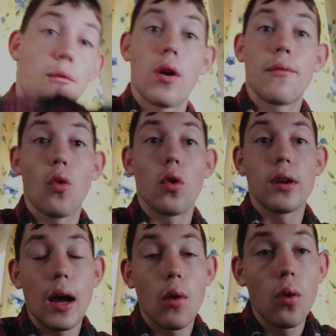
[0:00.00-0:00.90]
forty-four
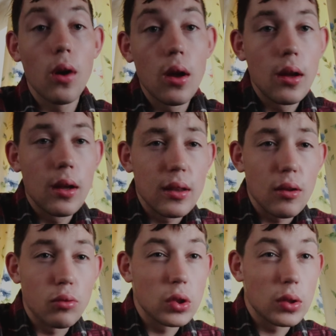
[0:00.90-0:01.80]
now. The
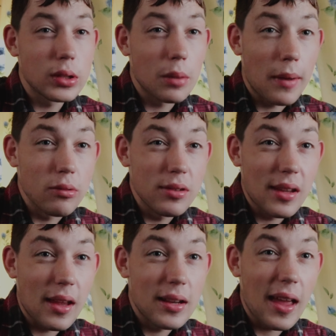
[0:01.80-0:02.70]
results come out
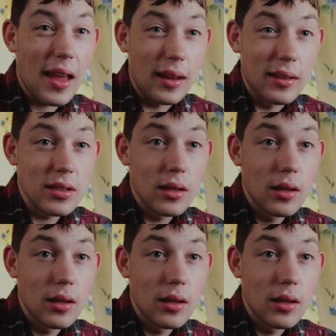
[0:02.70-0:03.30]
at eight